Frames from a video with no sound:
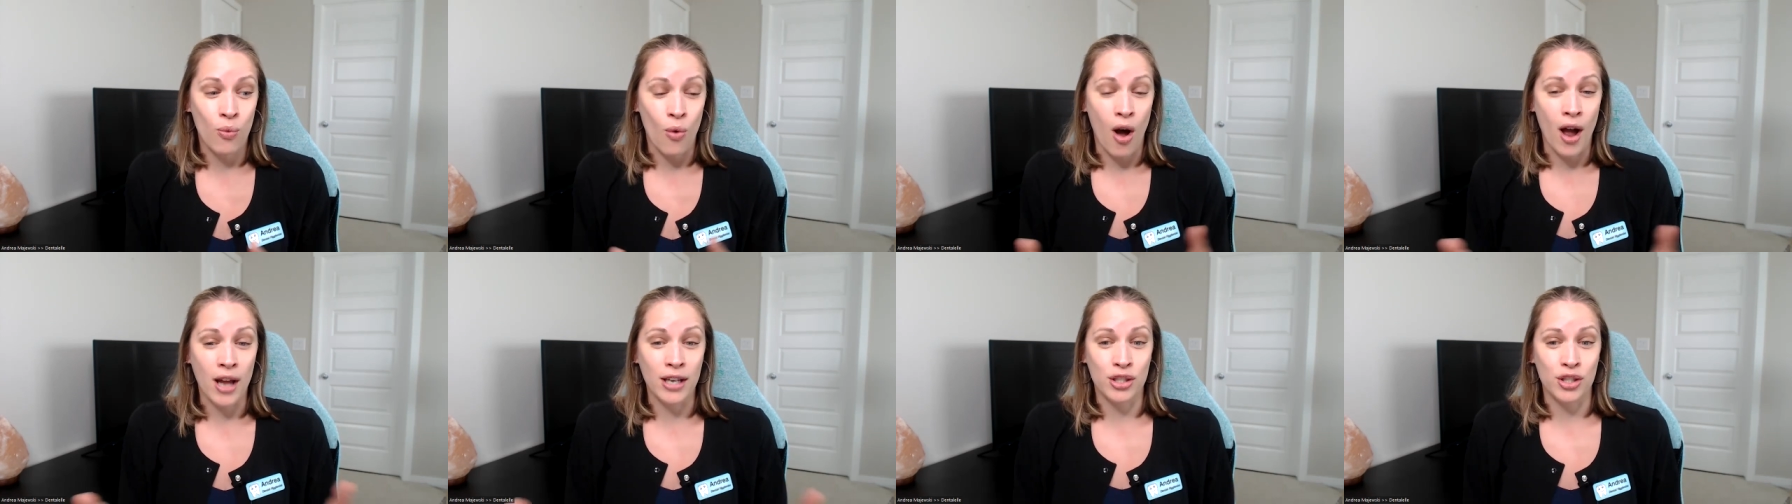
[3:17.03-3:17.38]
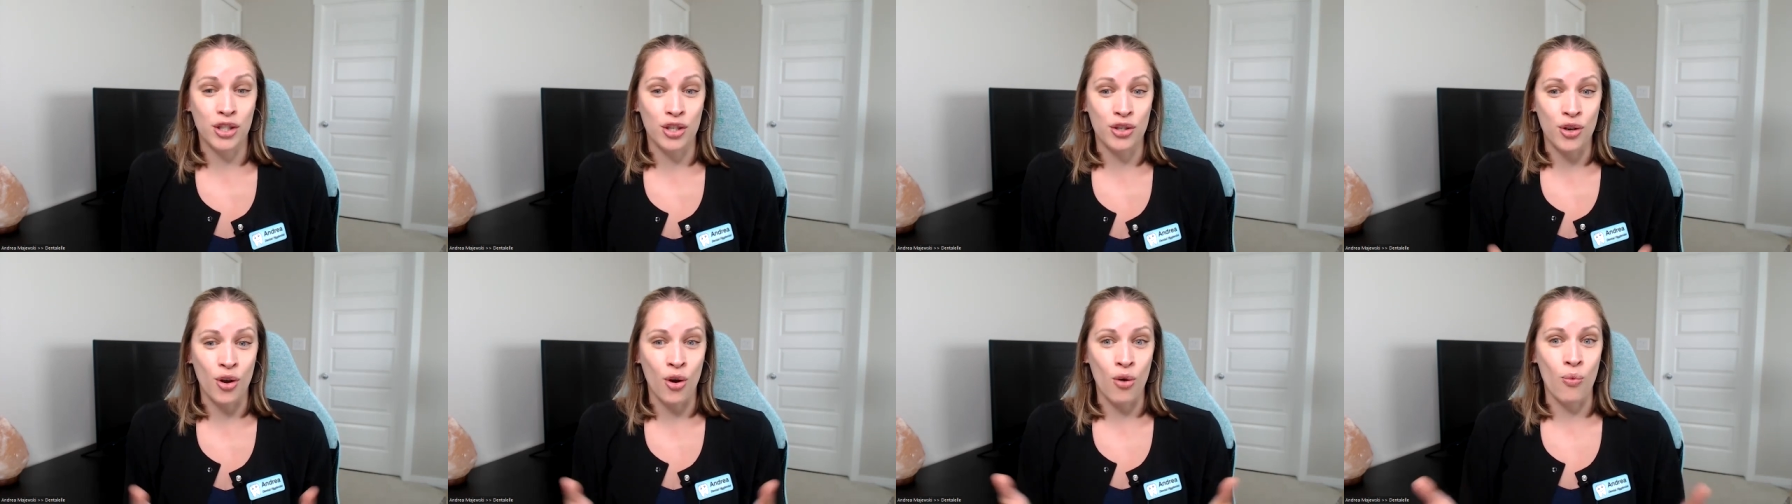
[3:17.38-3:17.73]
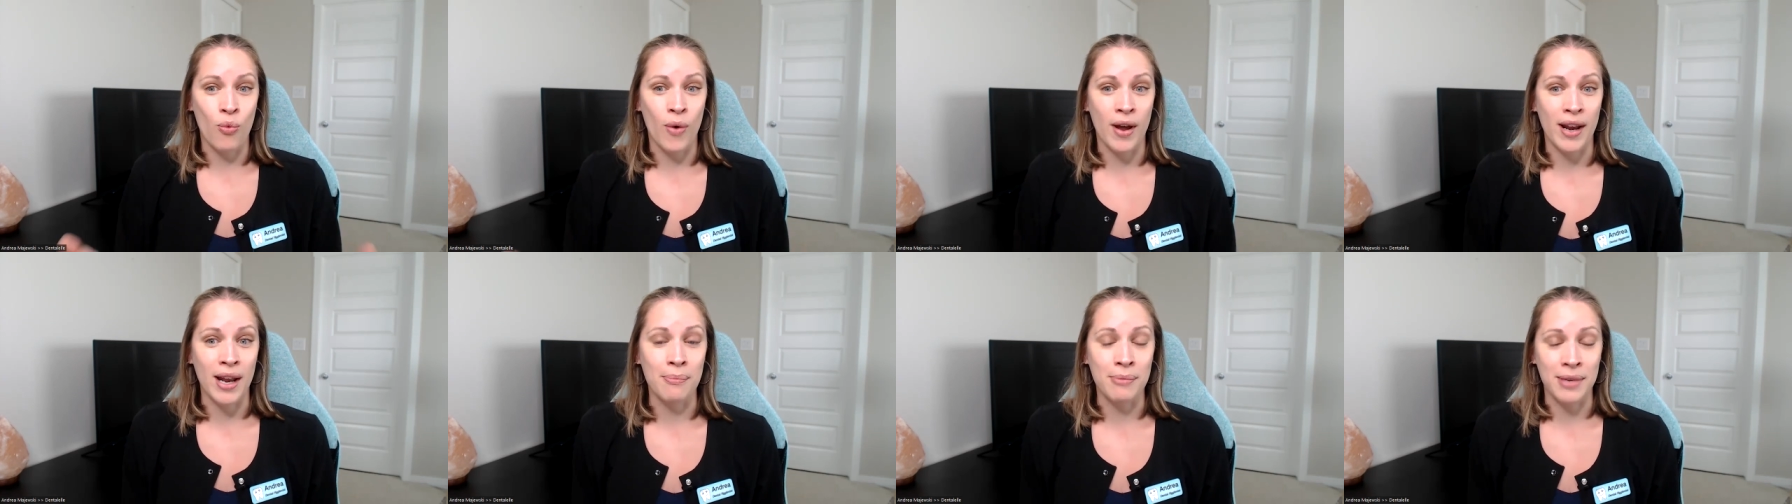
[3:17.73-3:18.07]
want to know
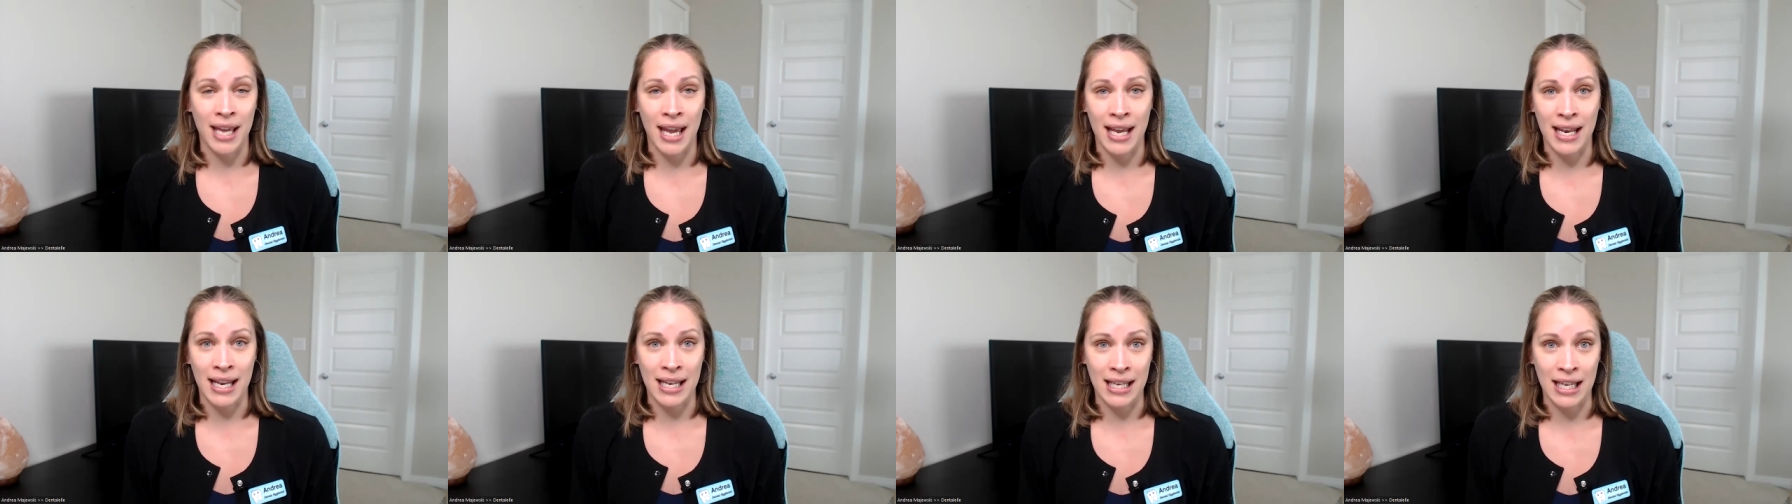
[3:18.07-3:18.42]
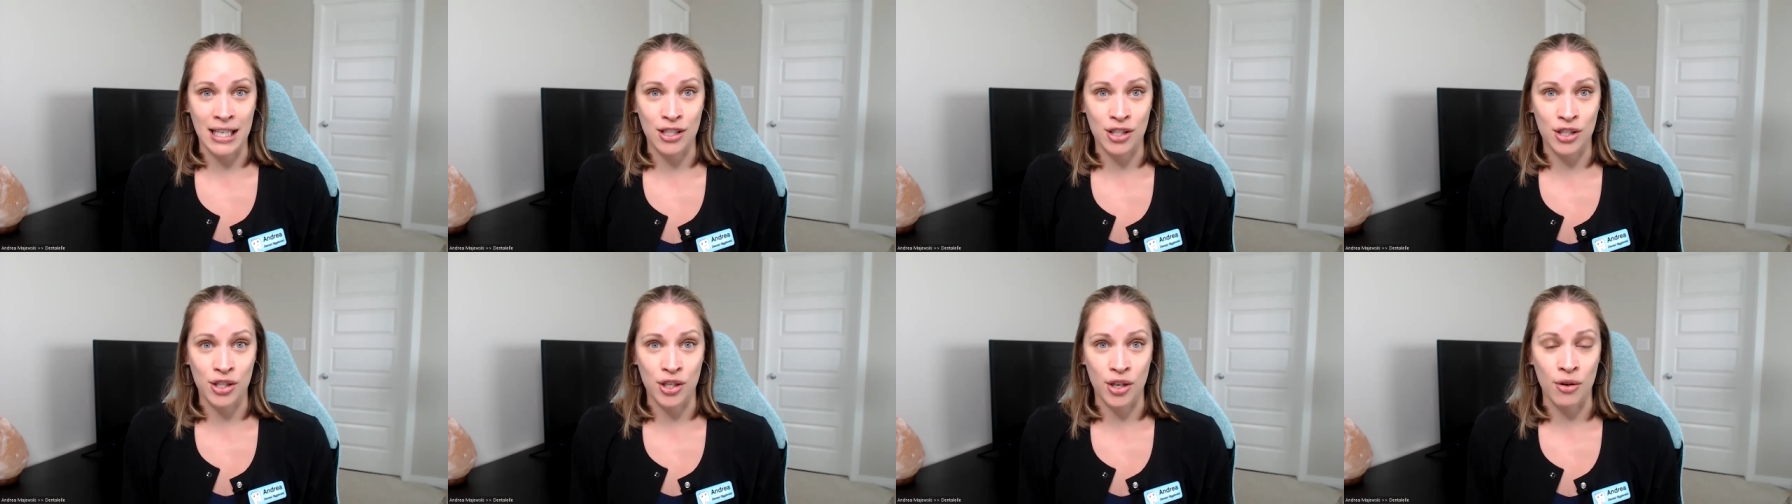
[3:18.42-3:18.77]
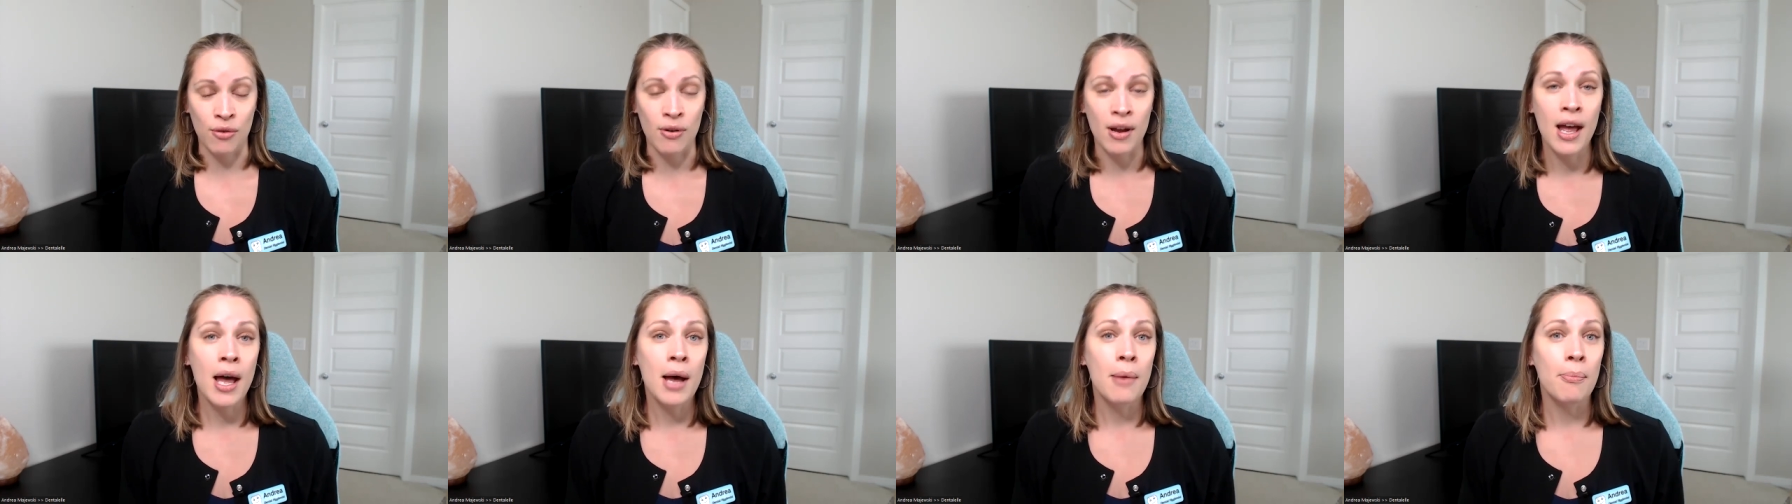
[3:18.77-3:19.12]
what I'm getting
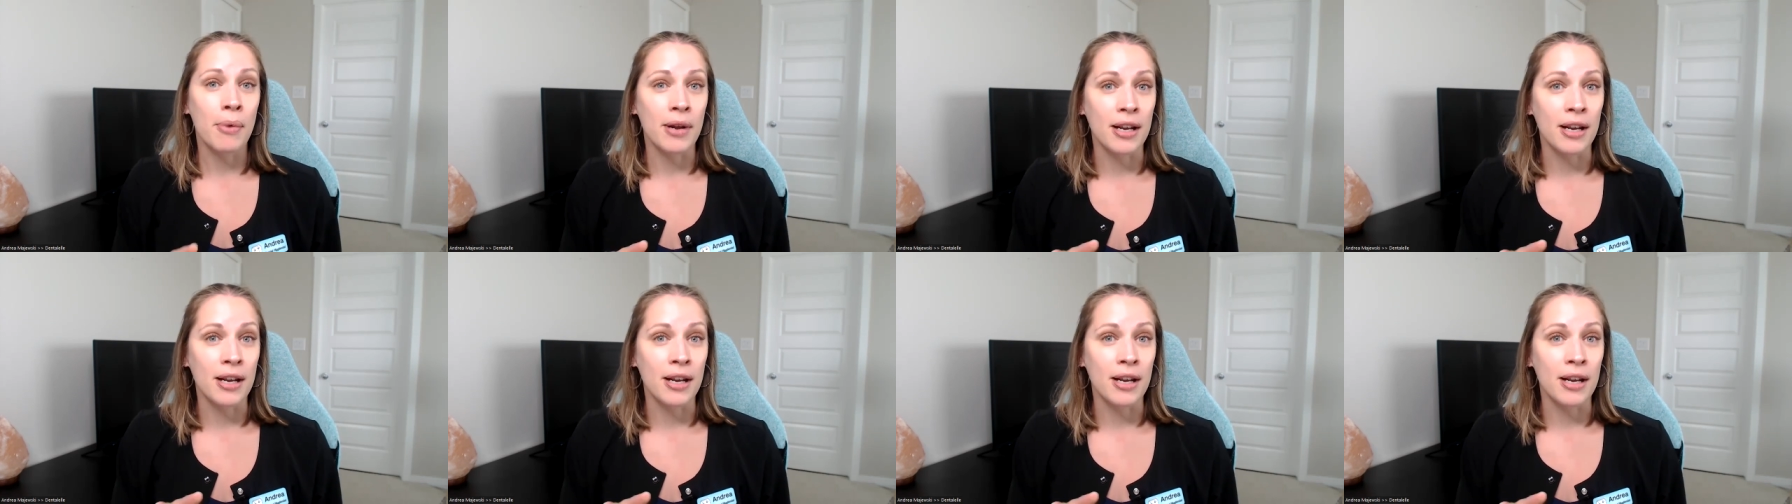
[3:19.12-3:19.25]
into.